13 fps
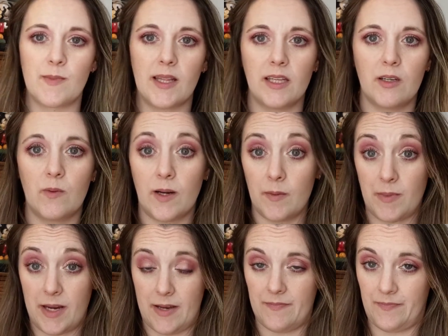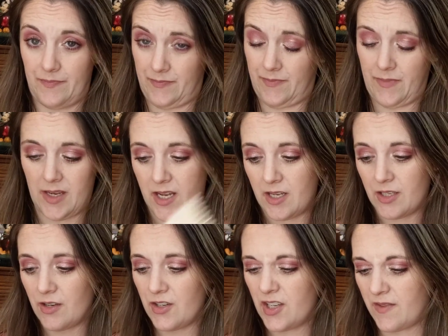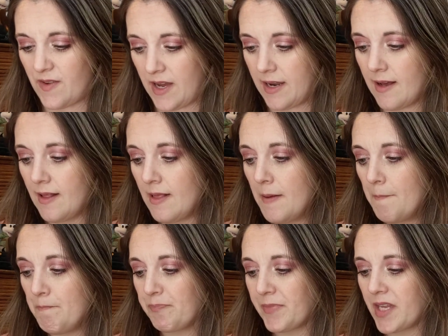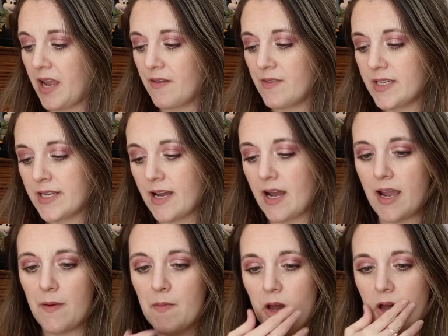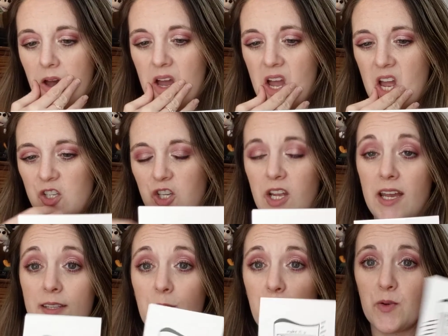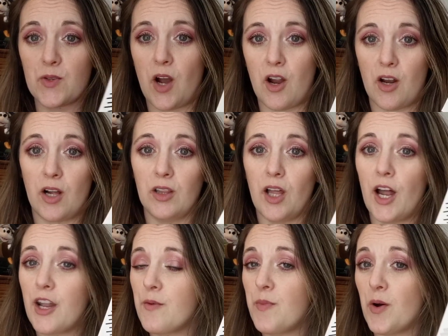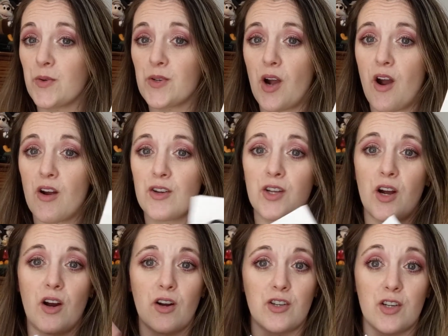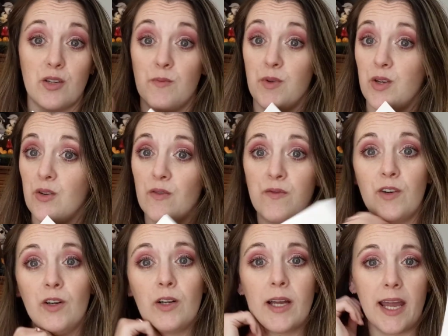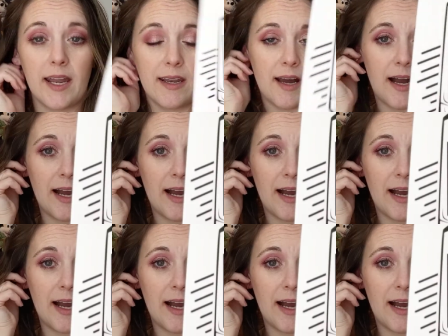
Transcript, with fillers: to my little one, but so it's just fun. Every time she has a postcard, a lot of the postcards are just beautiful, and